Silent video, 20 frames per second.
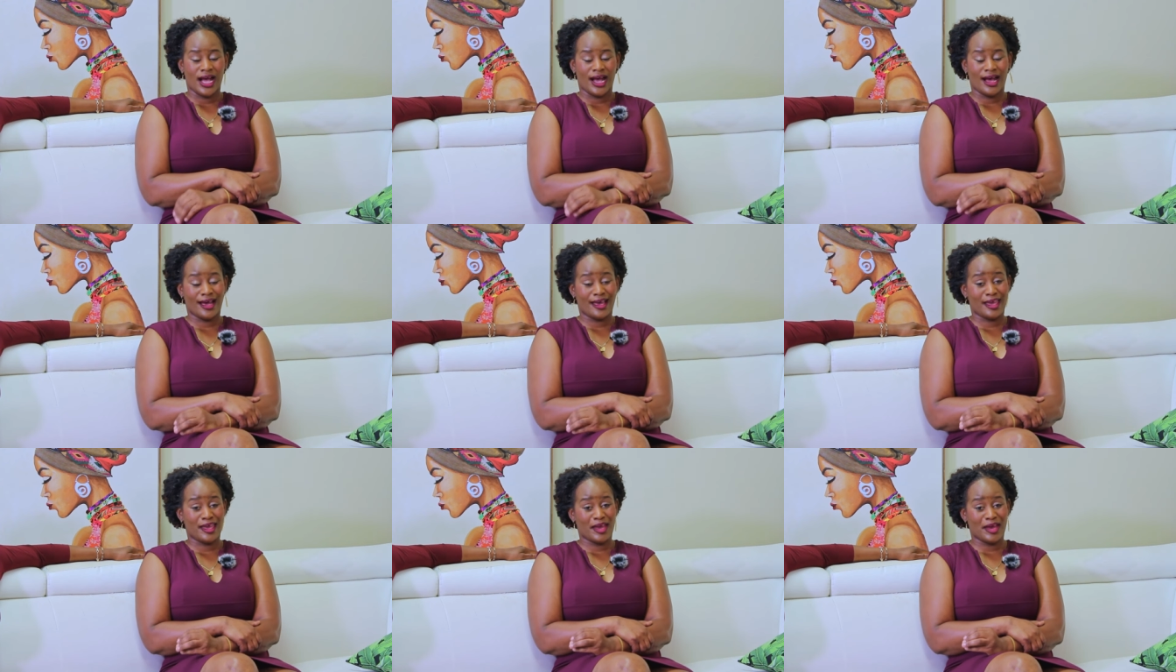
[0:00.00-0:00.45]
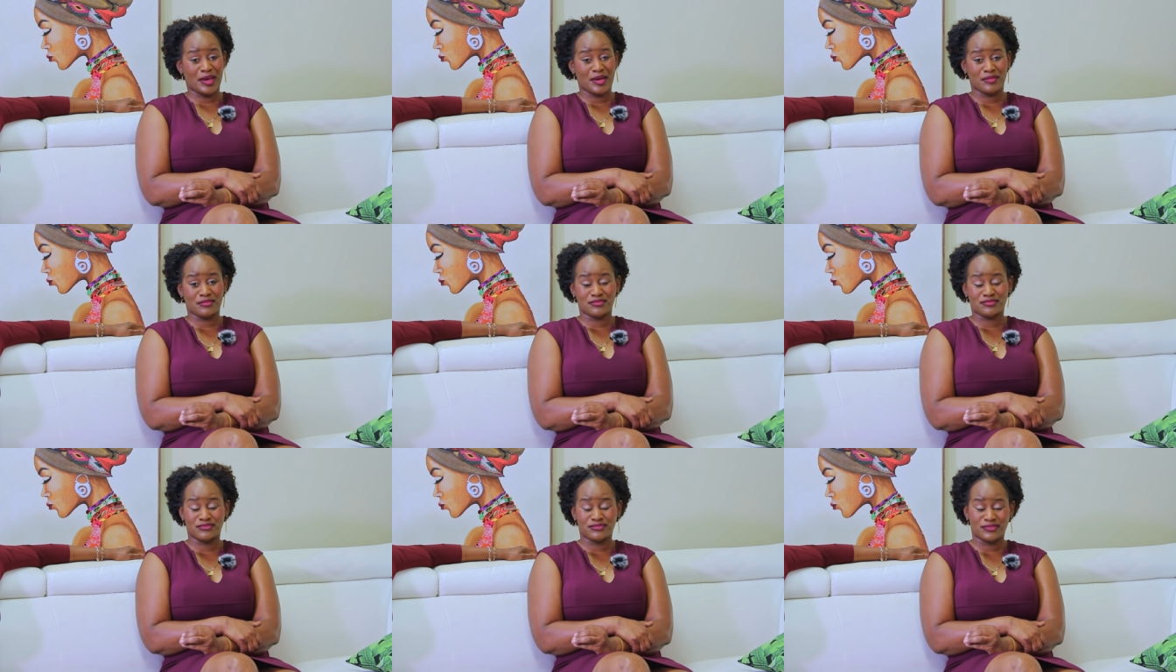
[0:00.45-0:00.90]
I
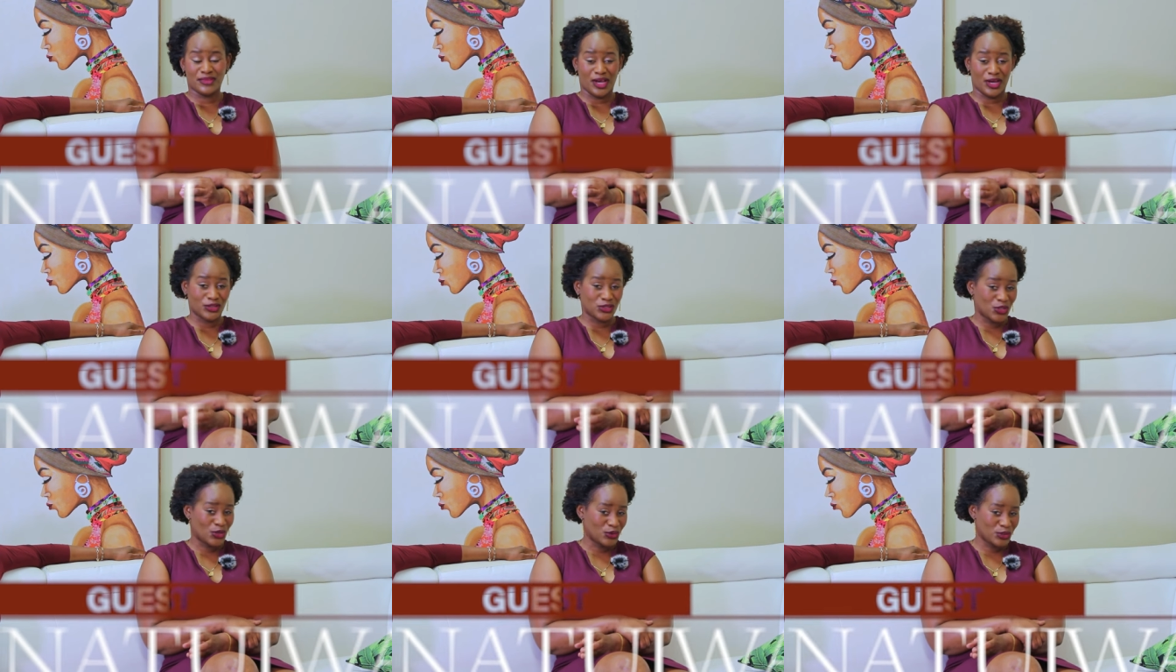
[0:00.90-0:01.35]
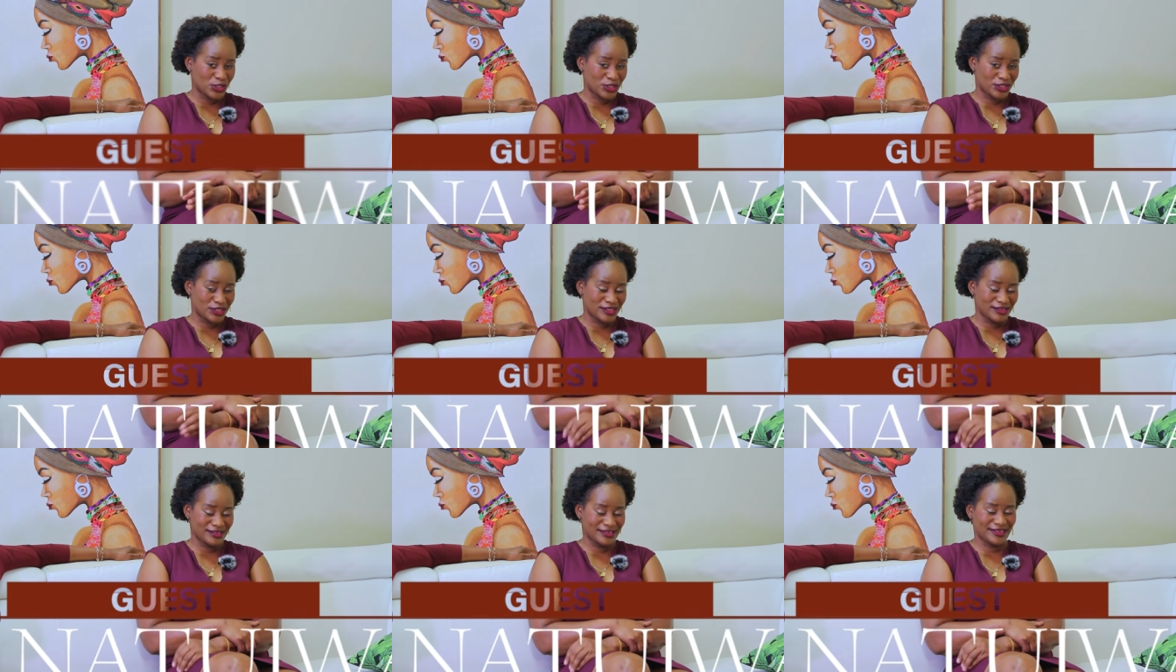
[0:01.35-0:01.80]
am a
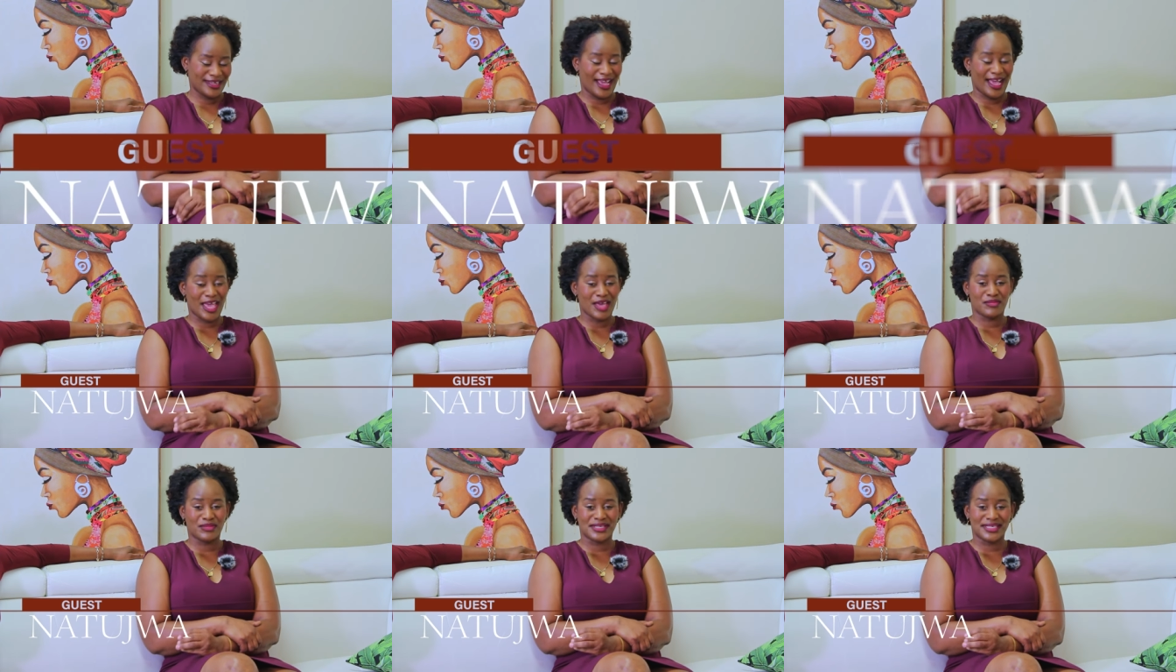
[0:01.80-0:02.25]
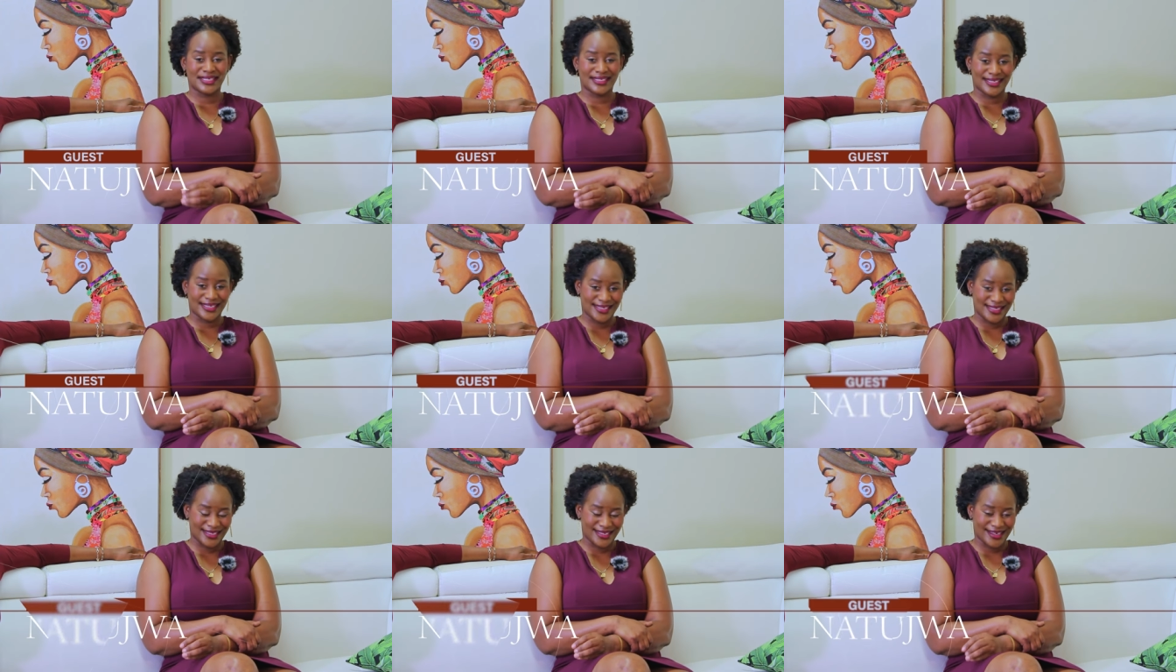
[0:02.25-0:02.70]
daughter, I am a
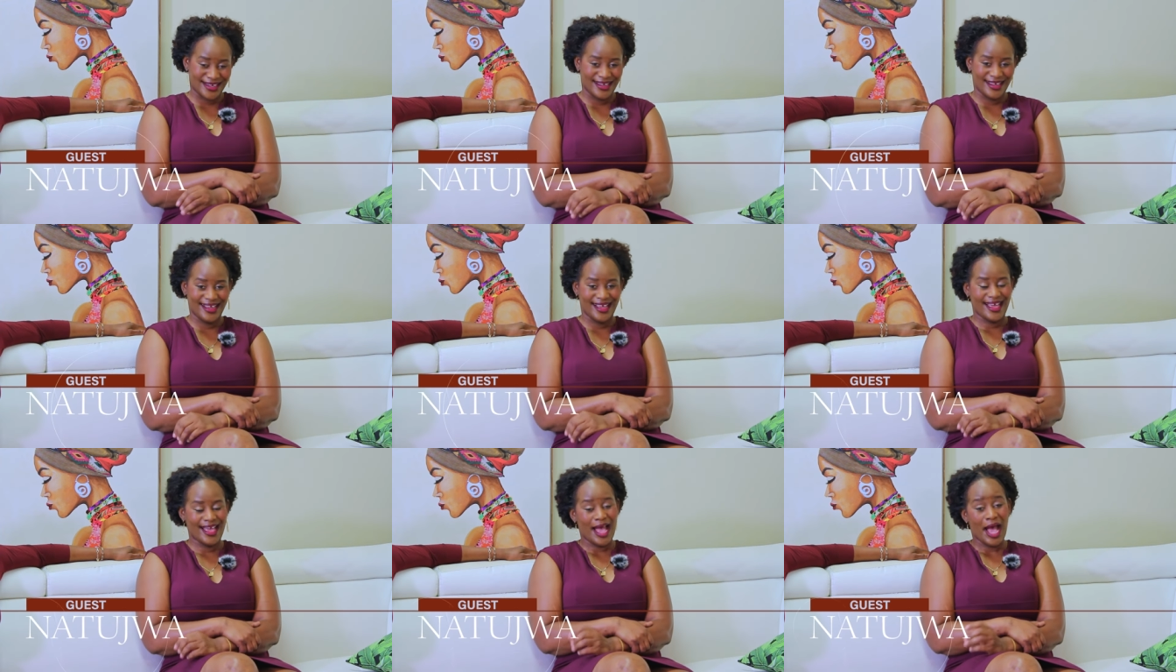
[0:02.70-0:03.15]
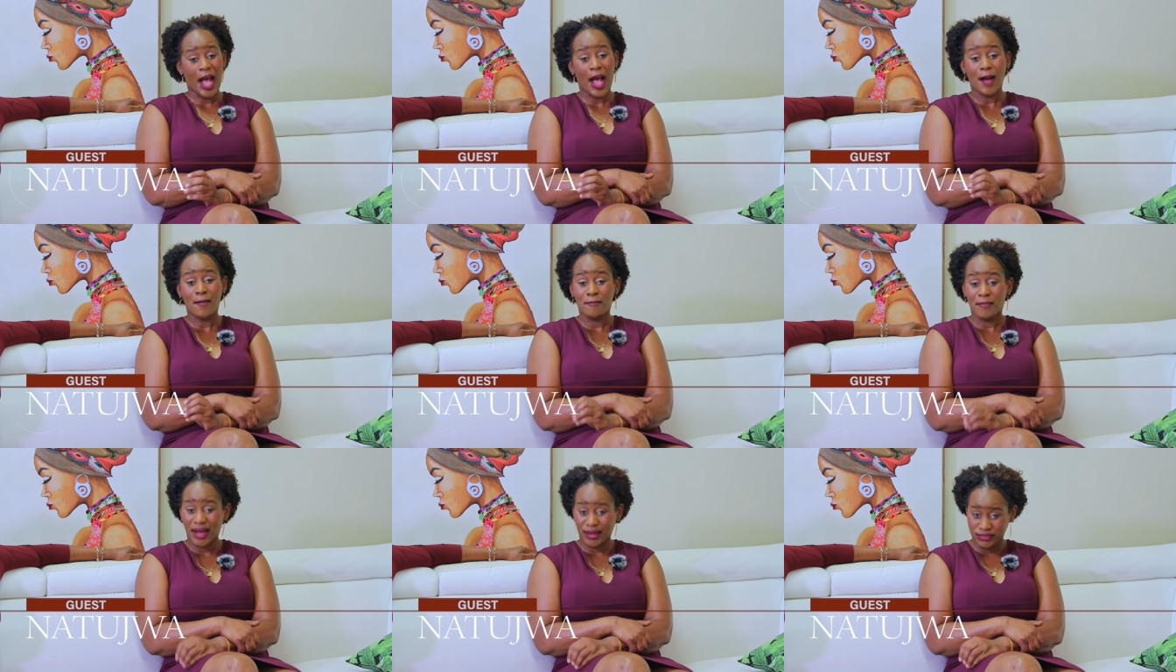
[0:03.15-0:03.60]
sister,
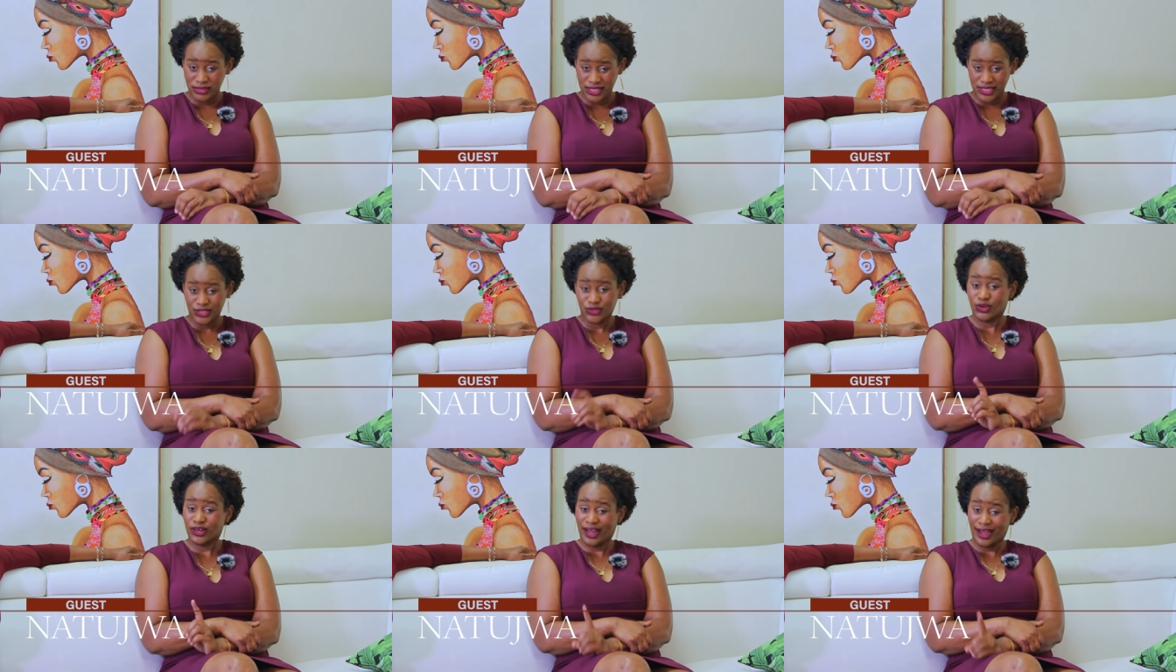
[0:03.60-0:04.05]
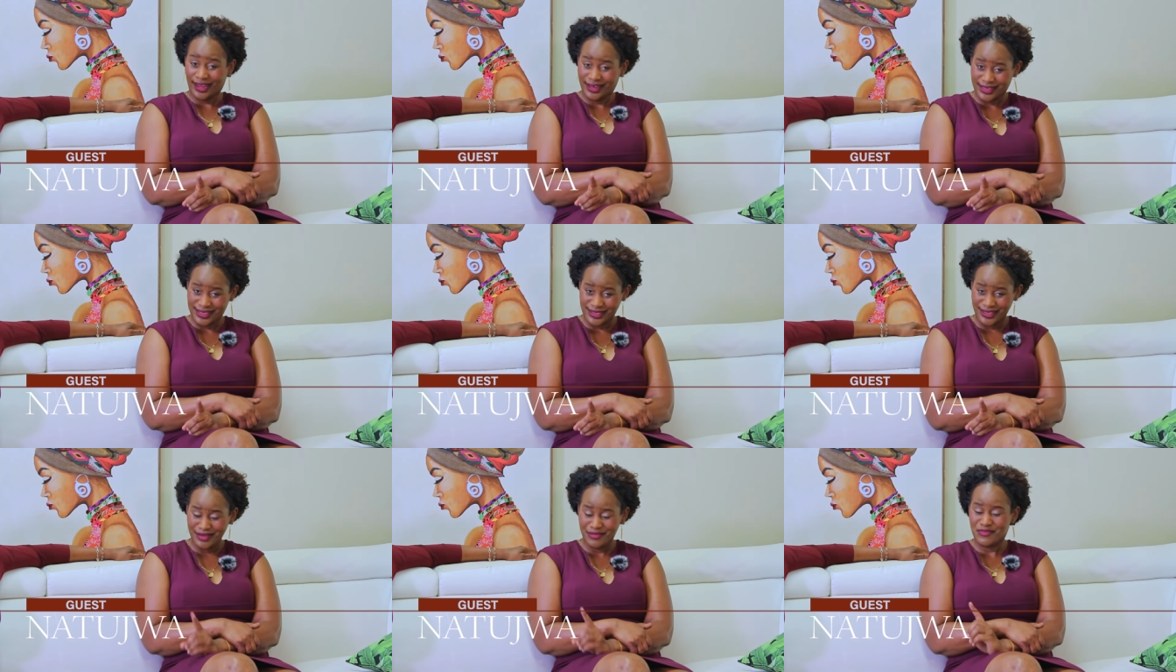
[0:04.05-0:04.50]
a mumty, not an
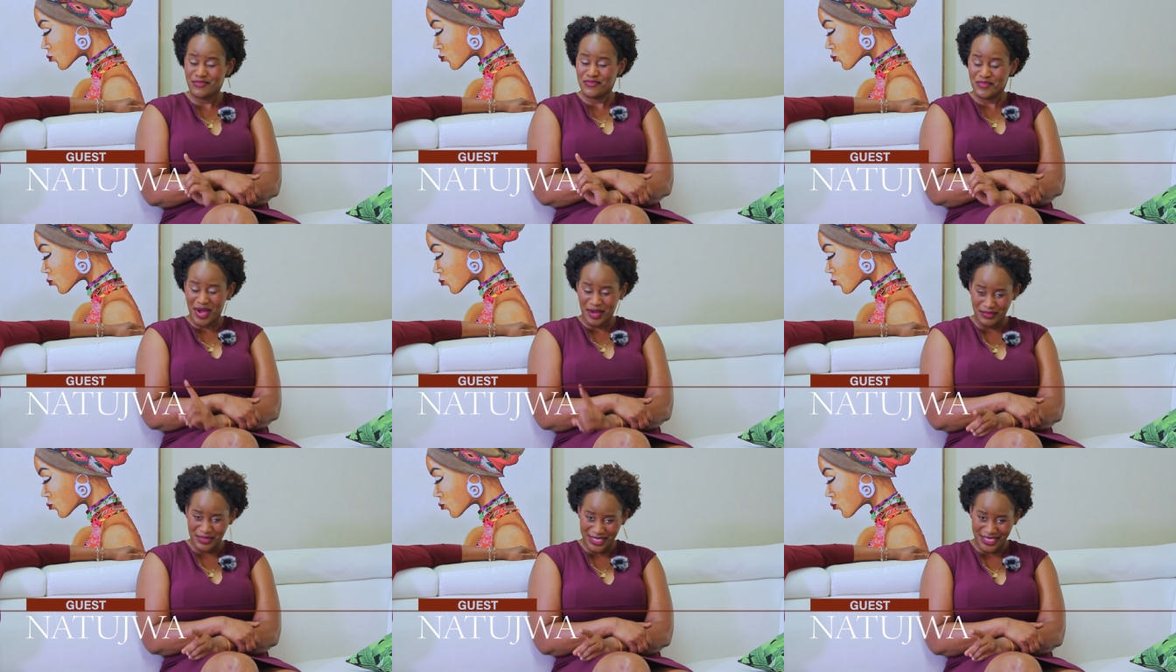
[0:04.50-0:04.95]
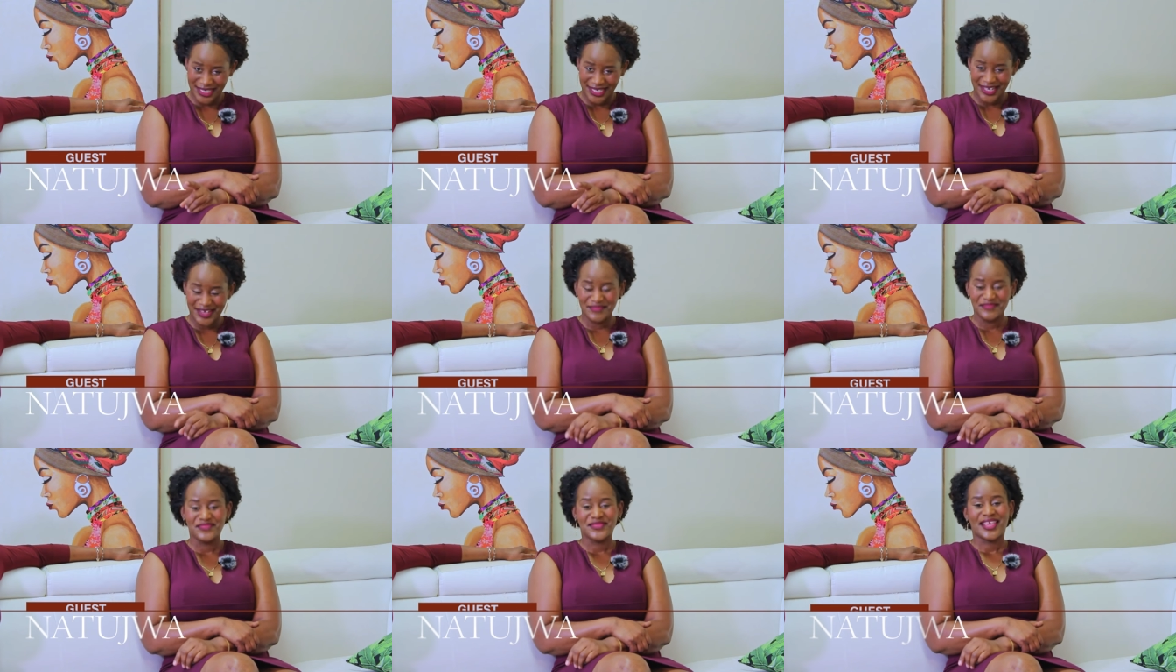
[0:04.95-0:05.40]
auntie, mumty,